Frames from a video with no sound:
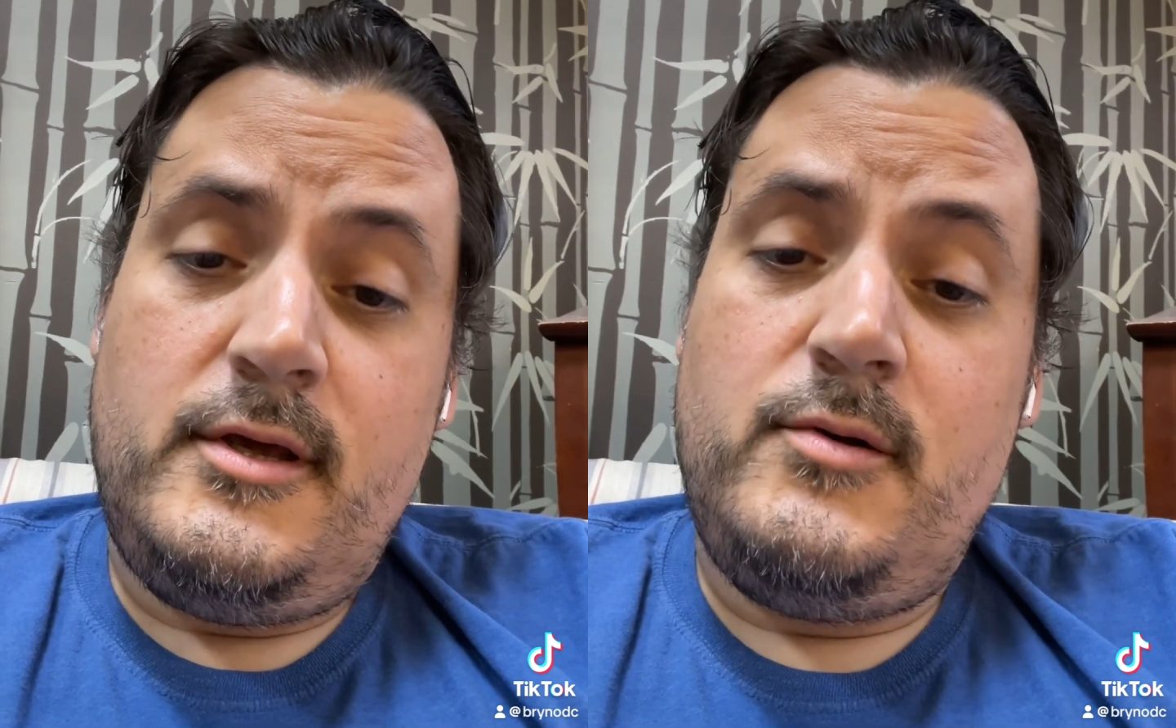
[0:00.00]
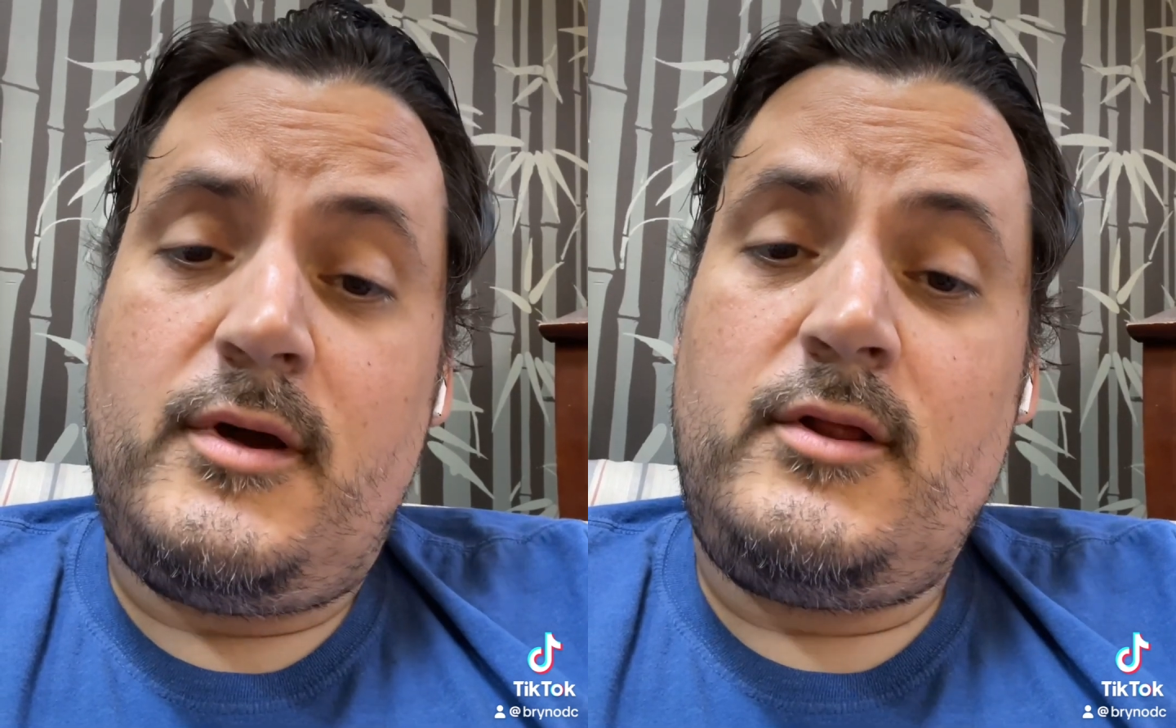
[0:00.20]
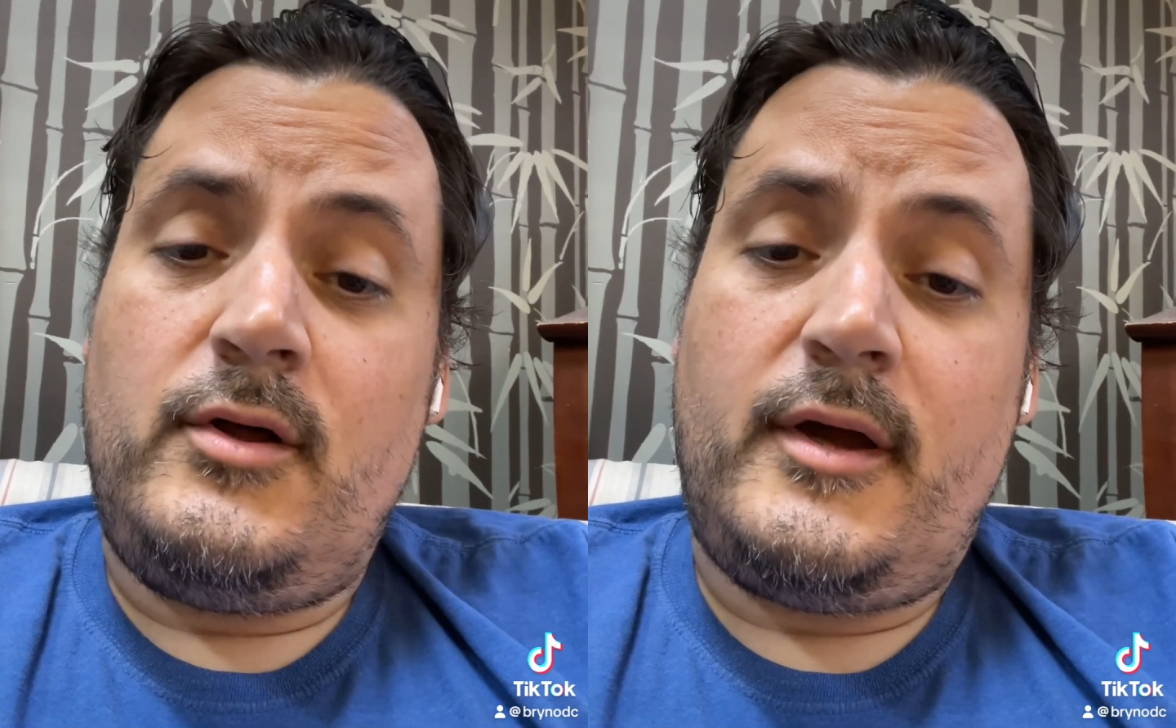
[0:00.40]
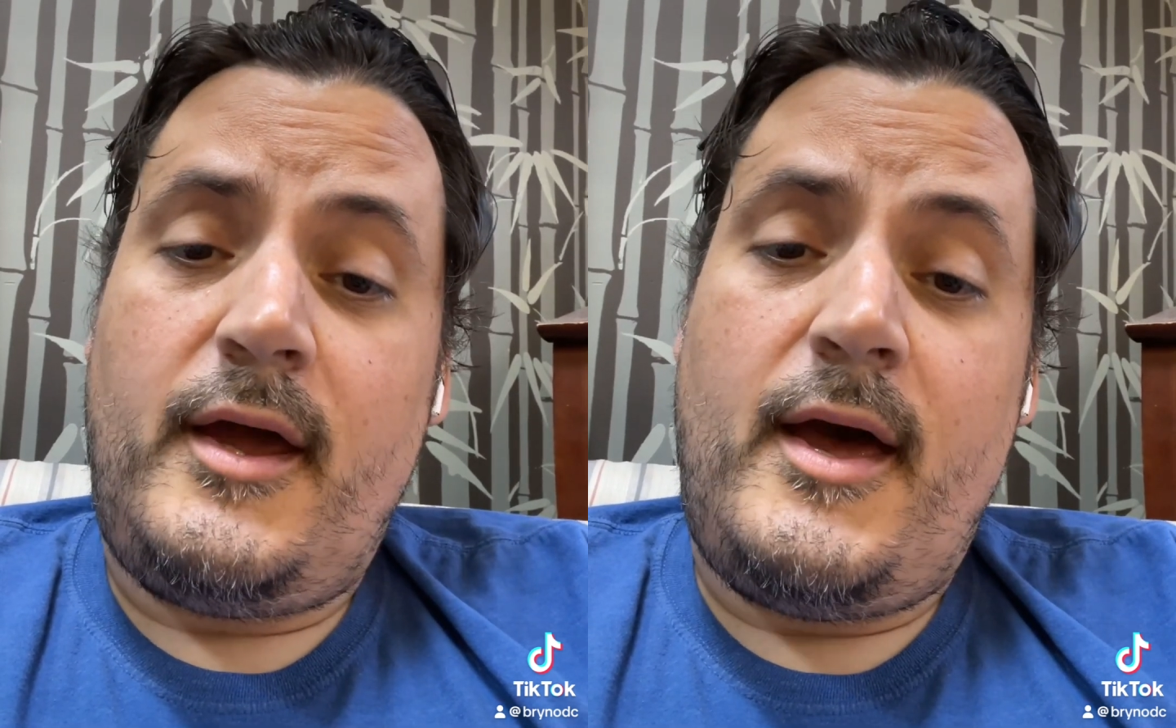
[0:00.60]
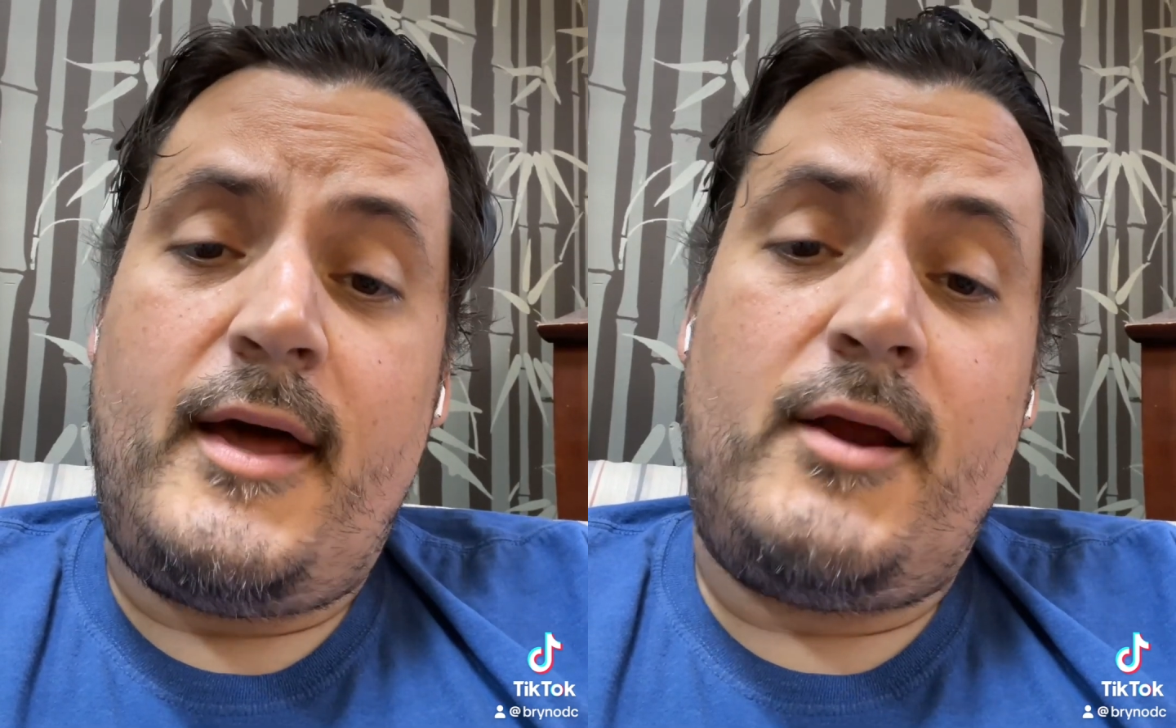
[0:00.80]
you can look
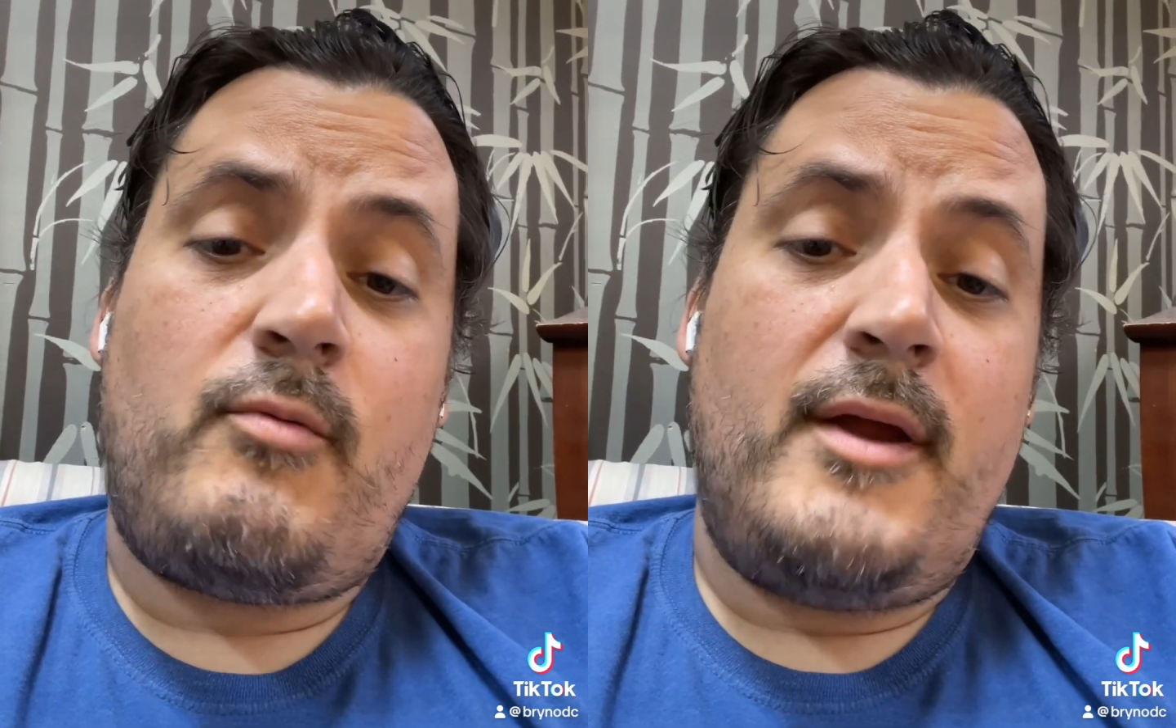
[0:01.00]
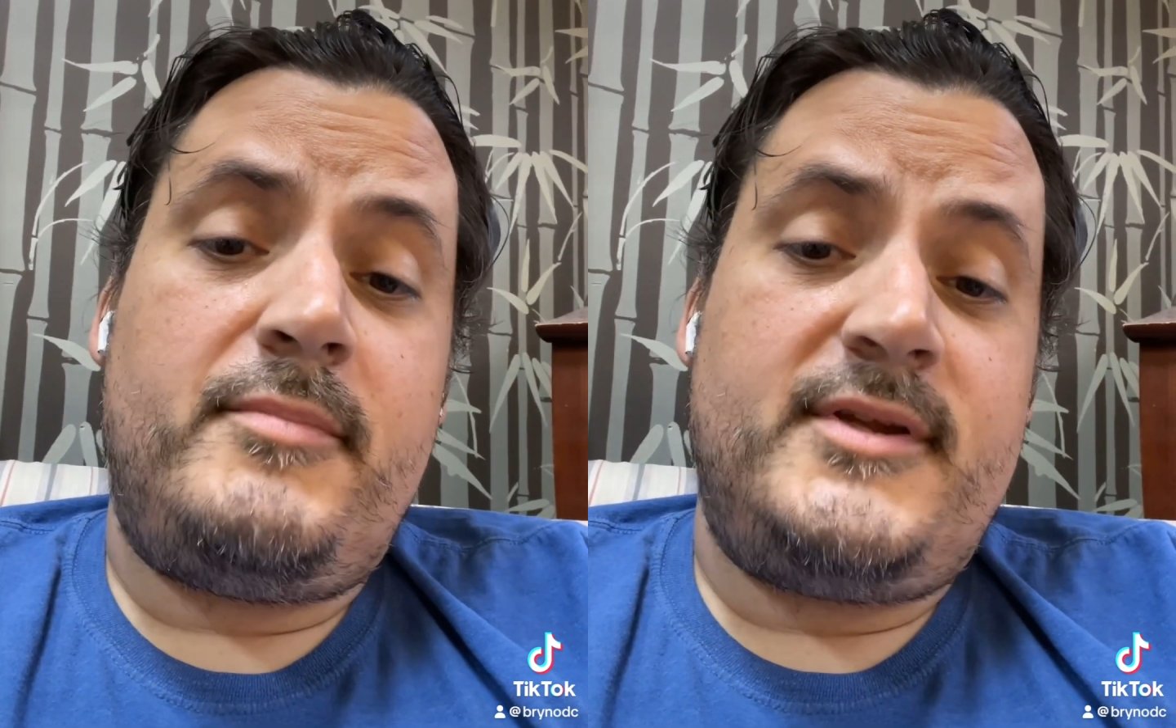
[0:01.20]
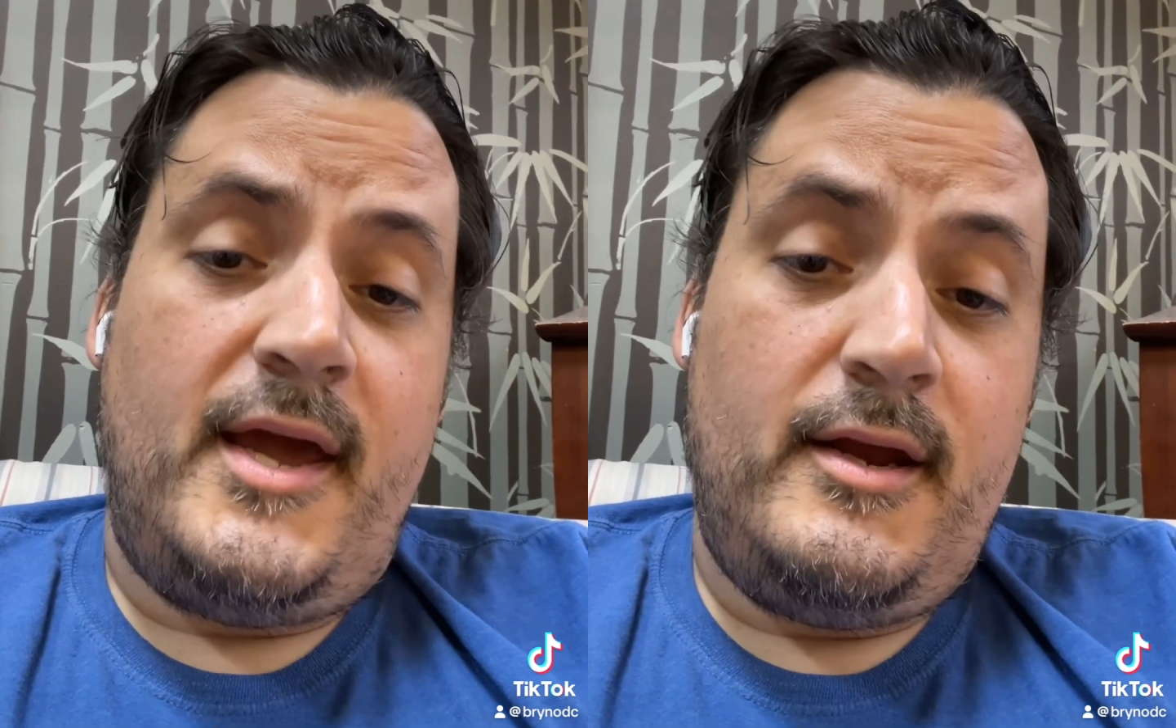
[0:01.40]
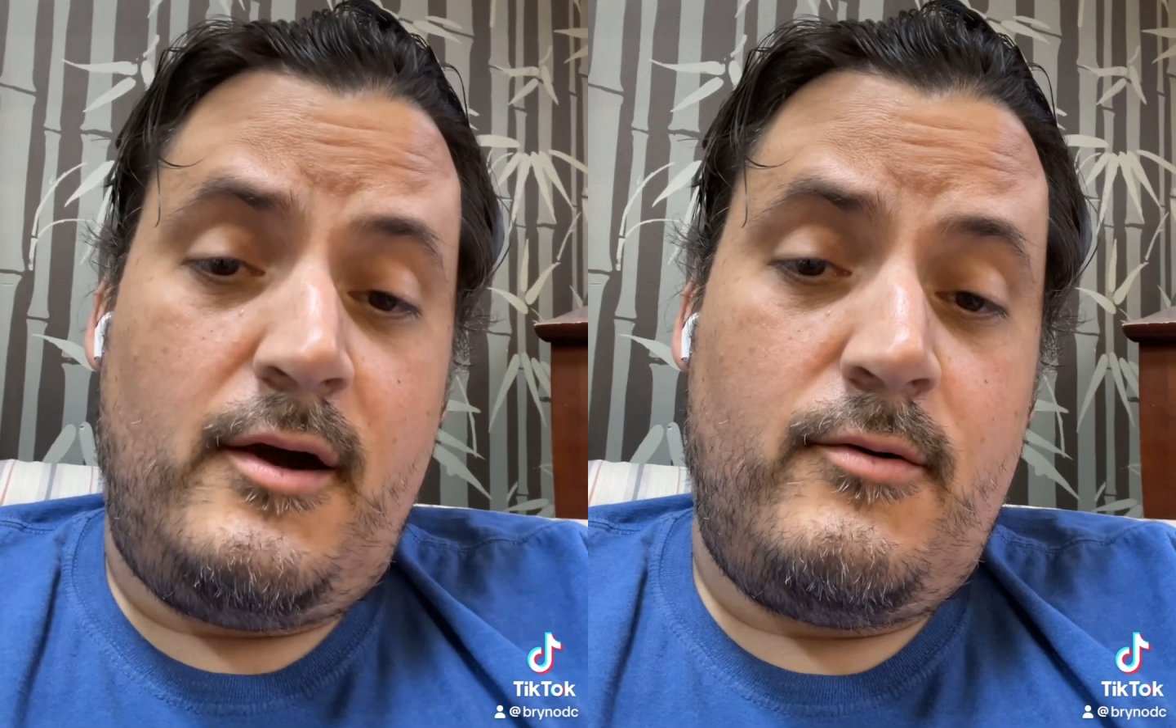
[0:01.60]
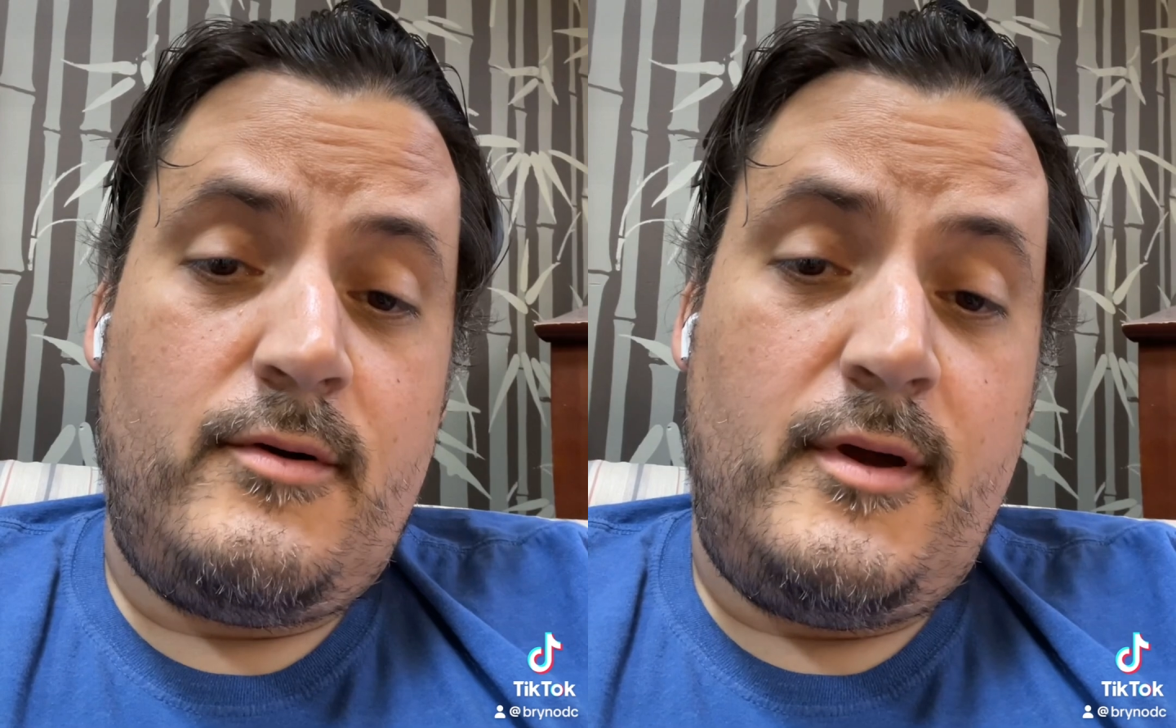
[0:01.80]
at a red
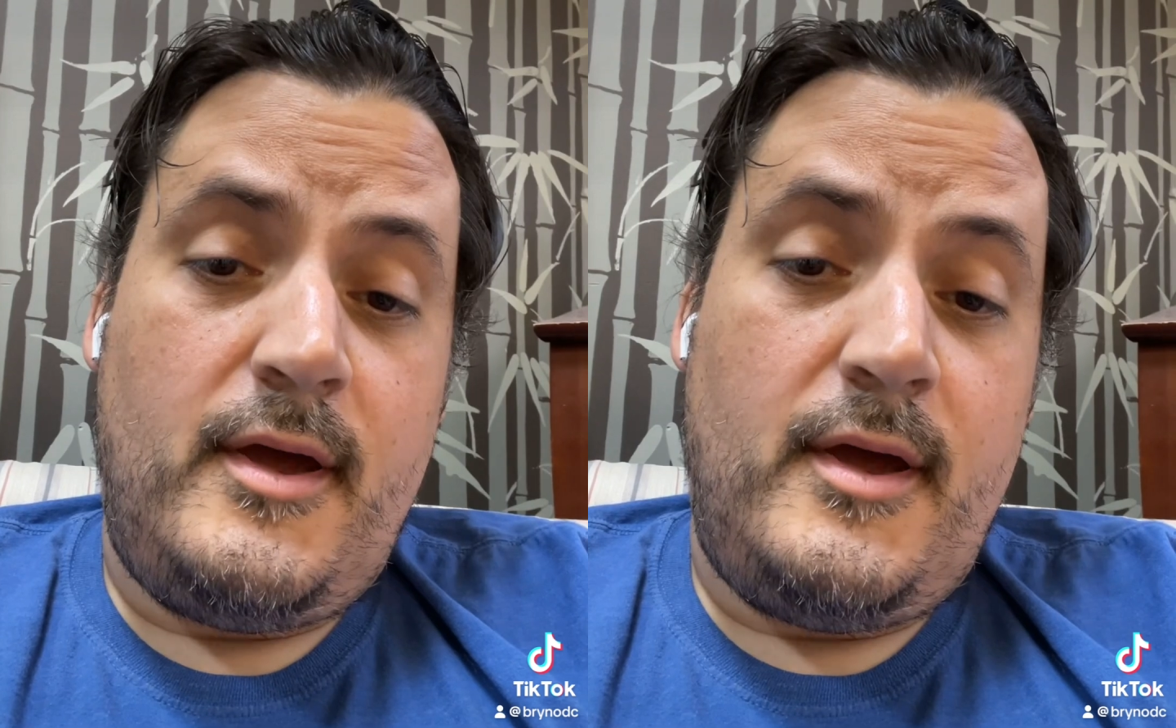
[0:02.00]
potato